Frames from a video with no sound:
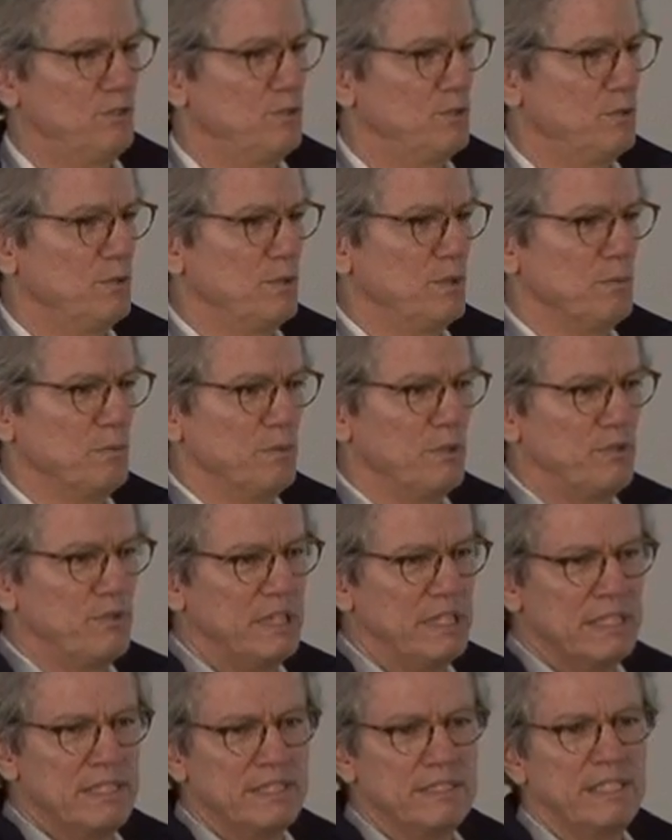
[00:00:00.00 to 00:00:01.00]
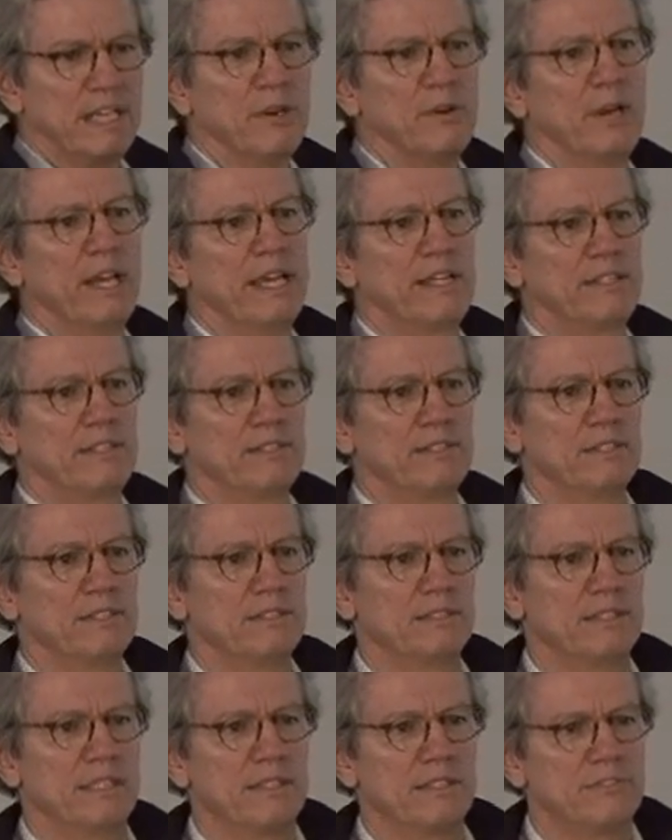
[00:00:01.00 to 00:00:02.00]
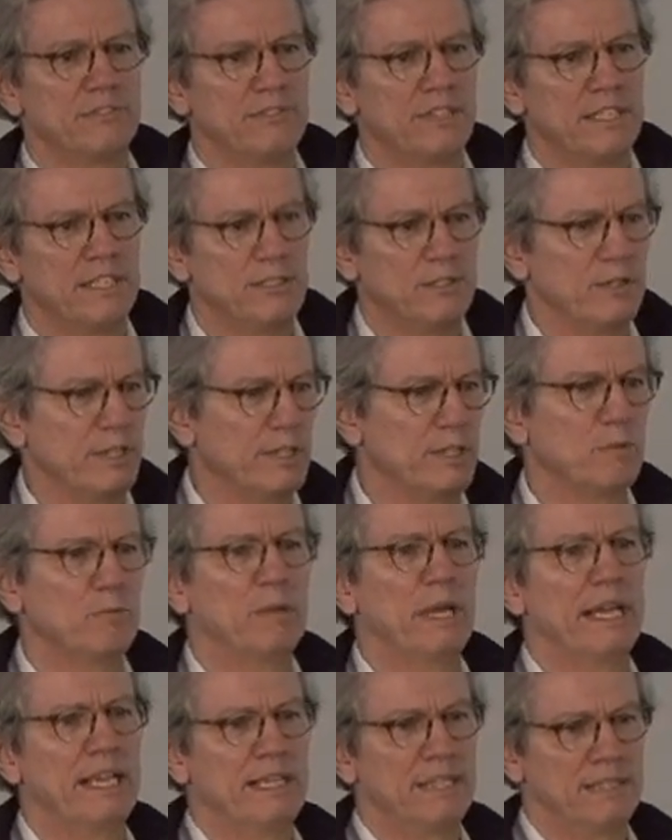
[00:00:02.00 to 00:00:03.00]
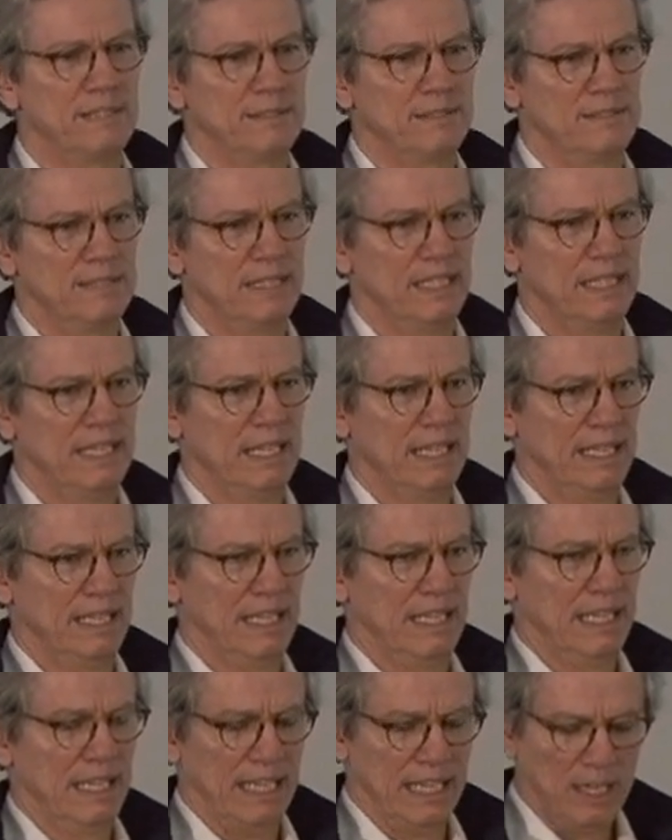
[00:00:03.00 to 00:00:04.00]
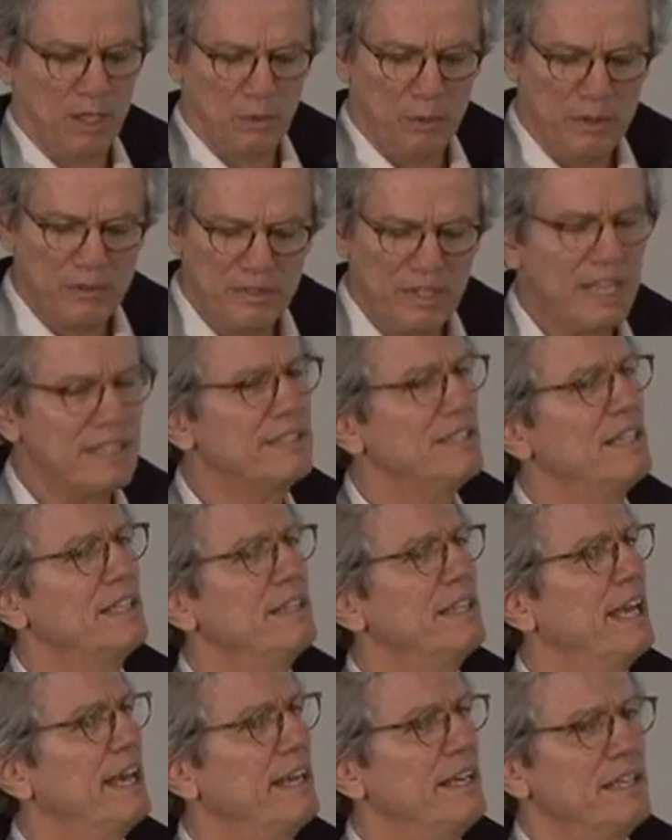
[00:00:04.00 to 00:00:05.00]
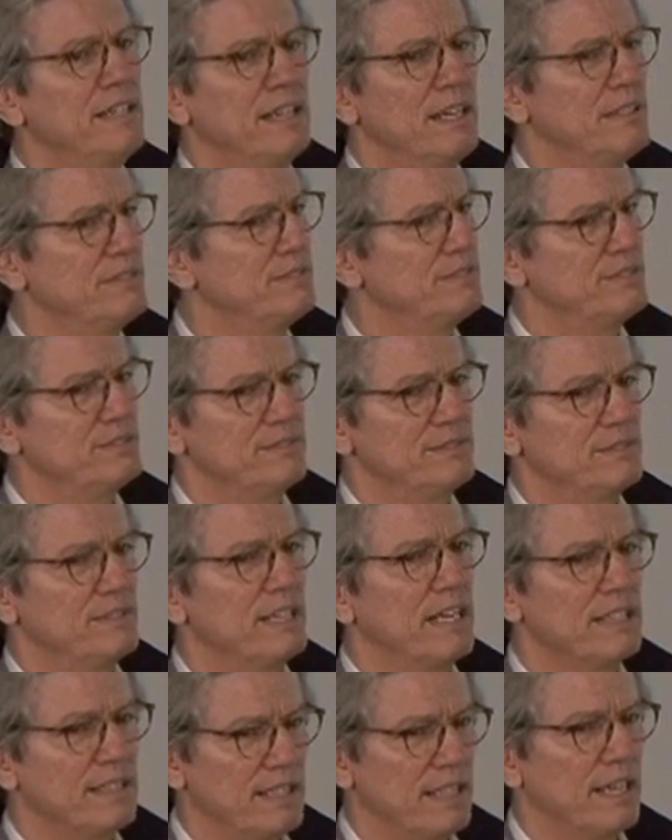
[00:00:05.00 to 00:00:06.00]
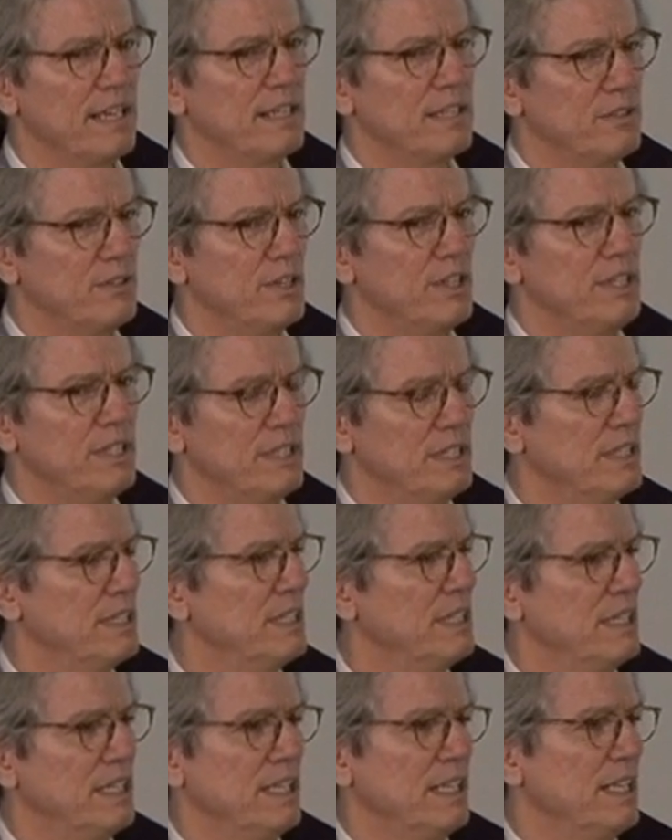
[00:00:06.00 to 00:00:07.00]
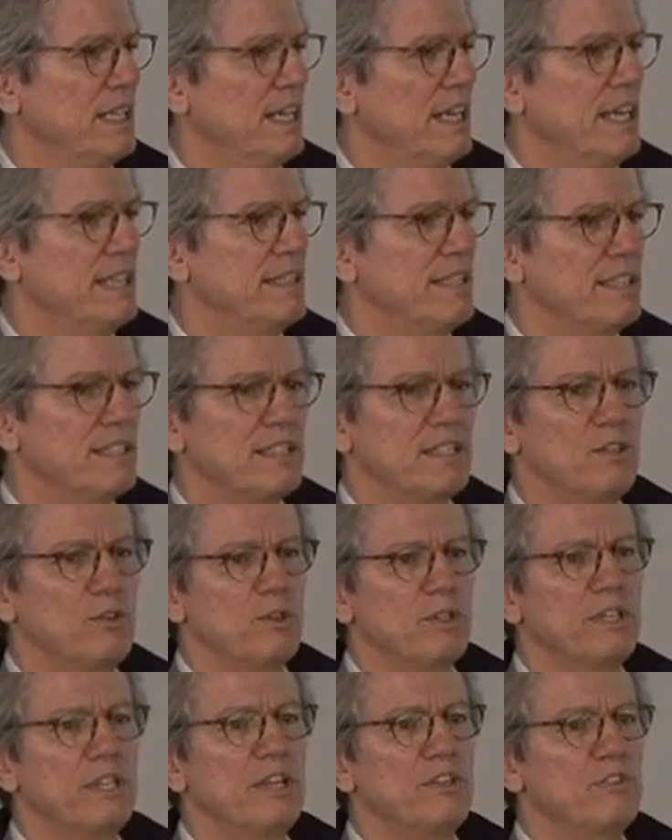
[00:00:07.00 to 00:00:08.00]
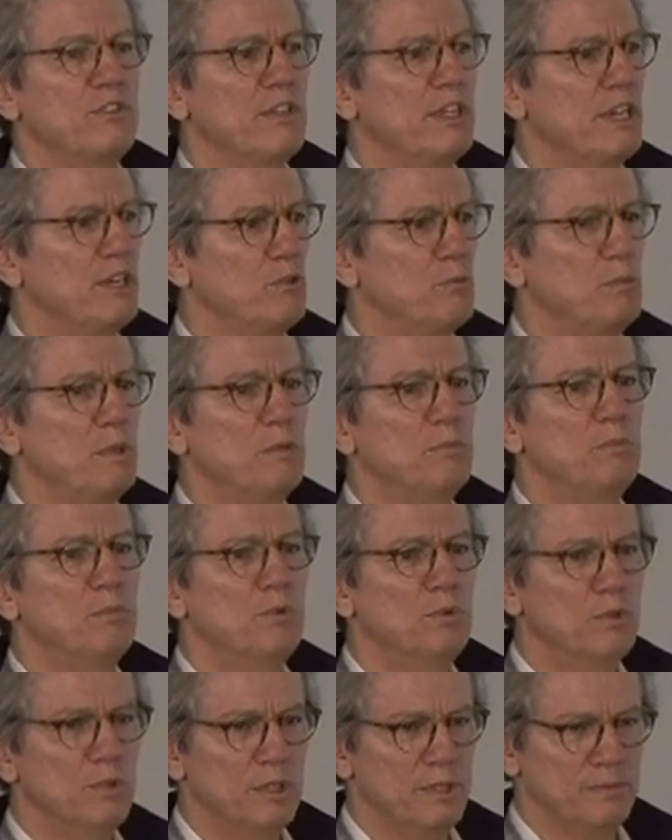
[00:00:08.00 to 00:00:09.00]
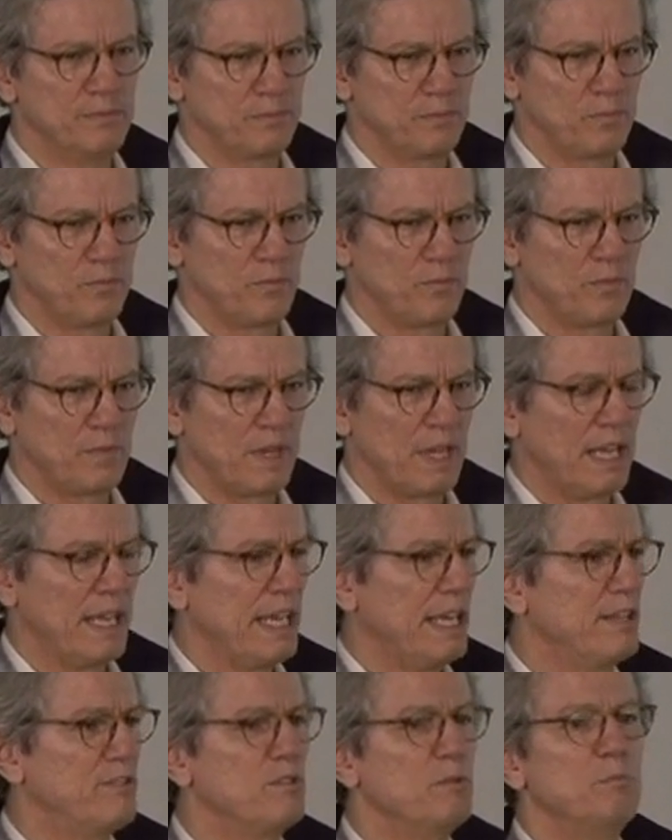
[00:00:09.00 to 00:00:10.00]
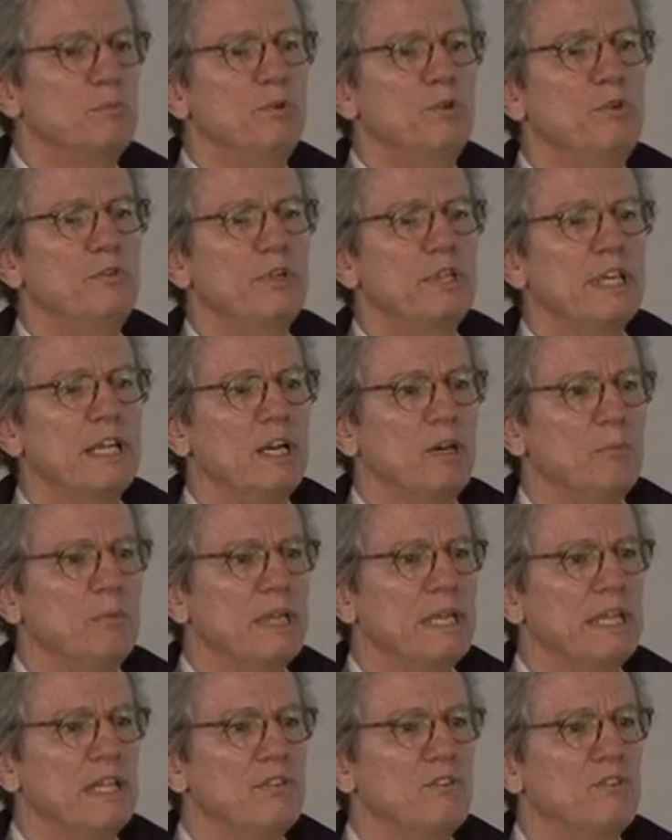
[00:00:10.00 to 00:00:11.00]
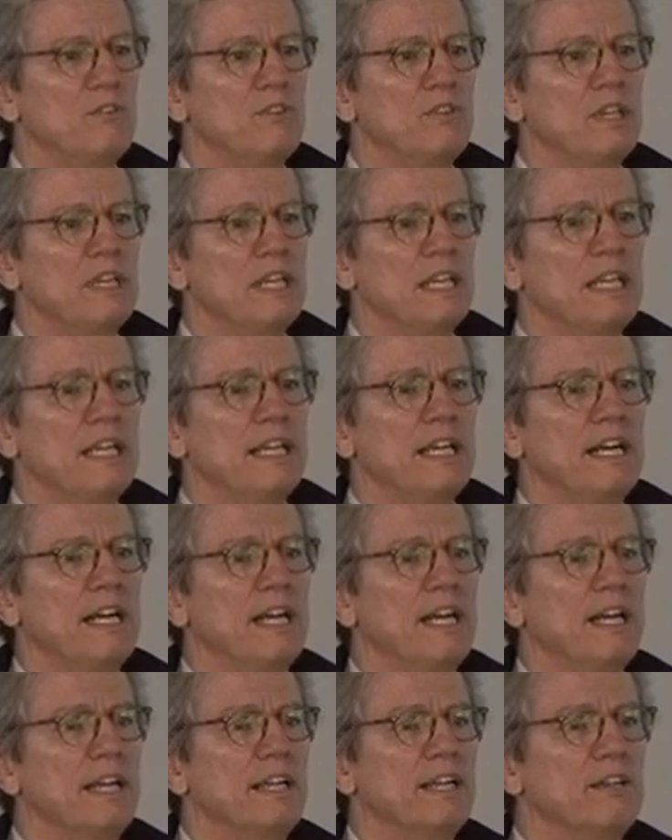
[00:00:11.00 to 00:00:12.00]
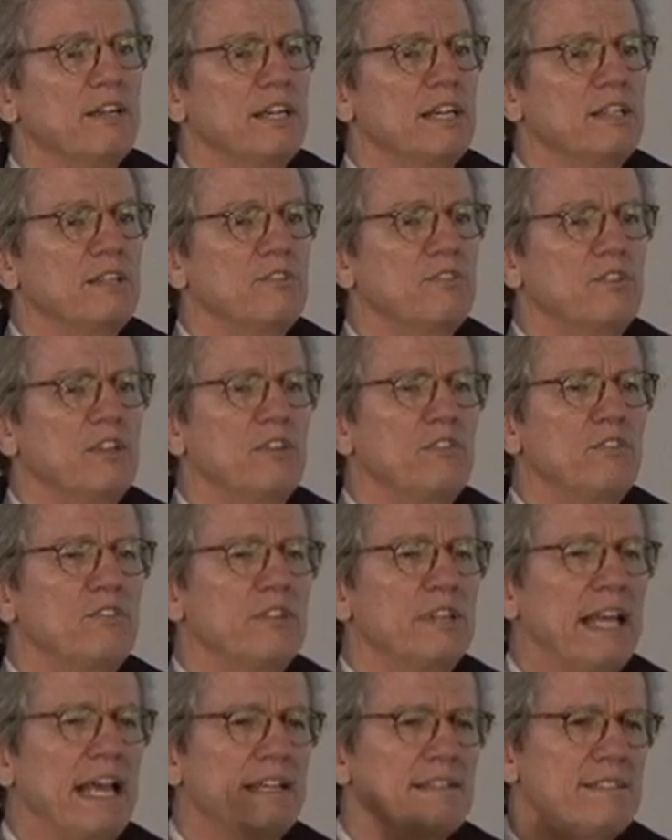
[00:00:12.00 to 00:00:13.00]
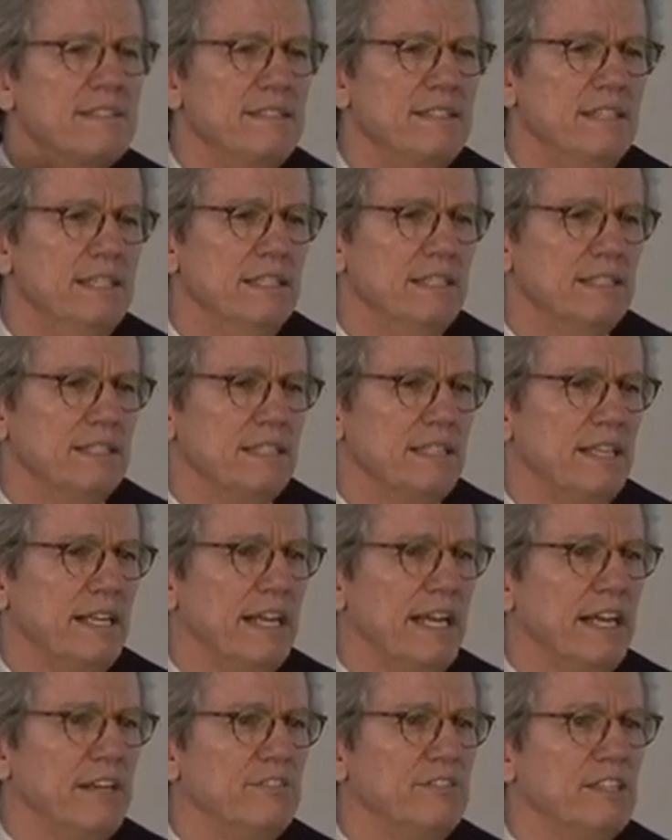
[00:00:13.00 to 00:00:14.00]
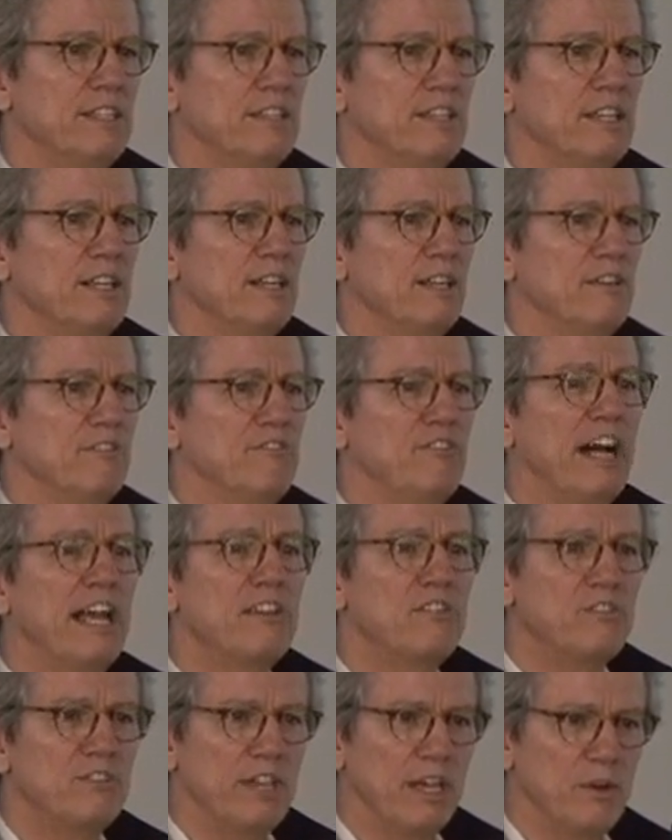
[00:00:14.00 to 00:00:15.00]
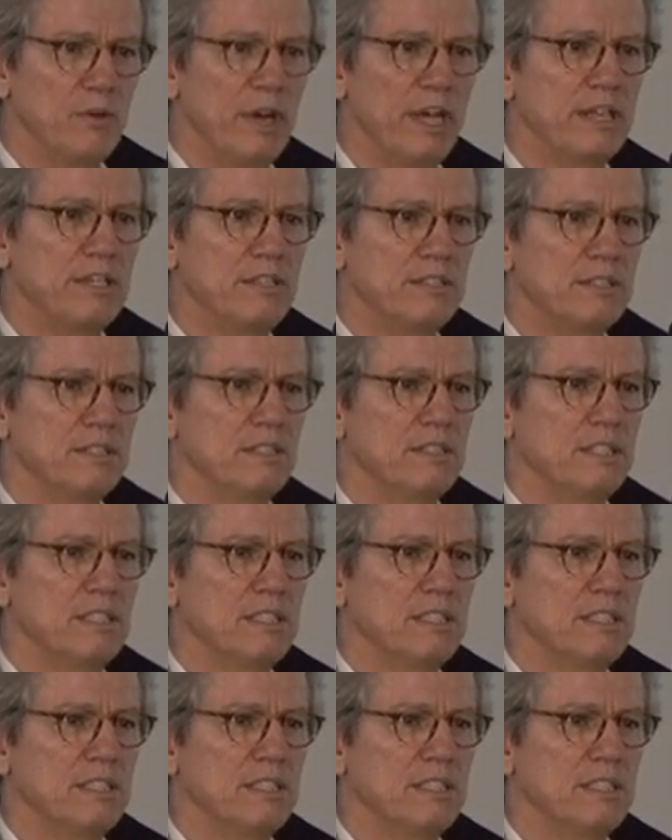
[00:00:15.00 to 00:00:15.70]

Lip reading: the Brazilian director at the fund or at the bank. We've not done that enough, I agree. I think the coordination there has been poor. It's improving now because since last year, I have a vice director